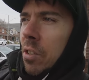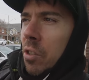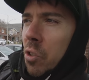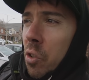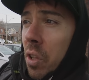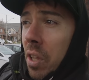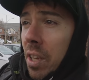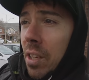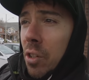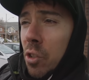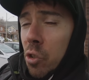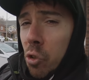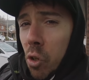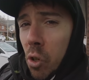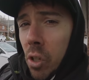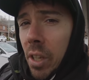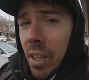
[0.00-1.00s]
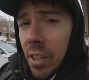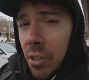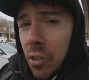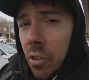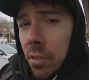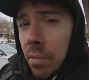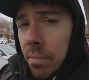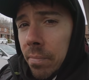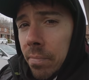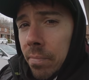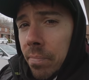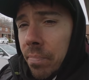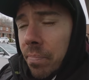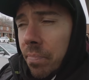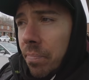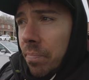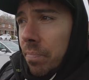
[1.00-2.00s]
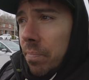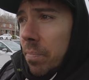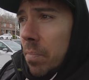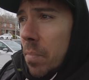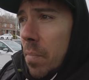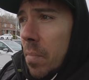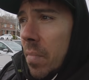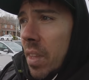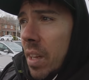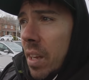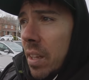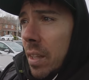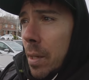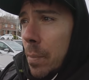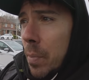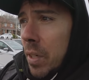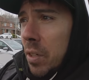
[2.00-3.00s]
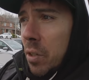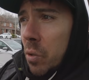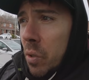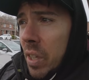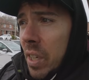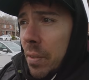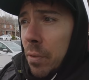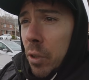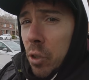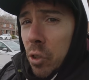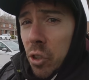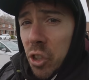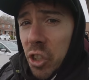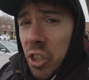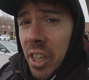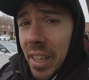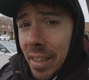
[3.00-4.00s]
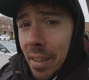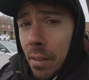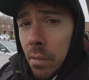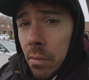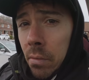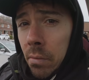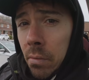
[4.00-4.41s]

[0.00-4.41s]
So they control us. And they've been doing evil shit.